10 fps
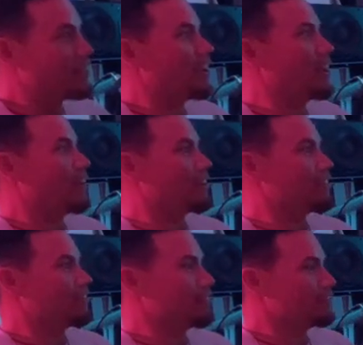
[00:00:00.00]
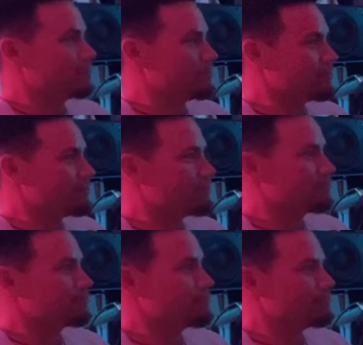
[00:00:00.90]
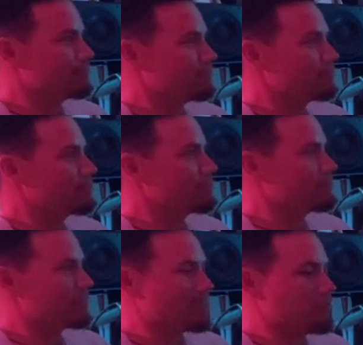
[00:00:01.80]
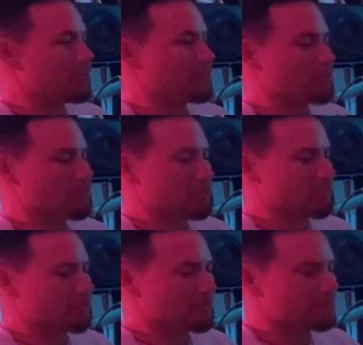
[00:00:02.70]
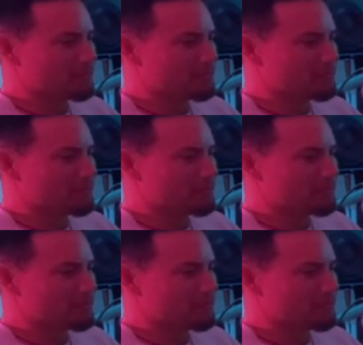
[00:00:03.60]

So yeah, already doubly responsible. Doubly responsible.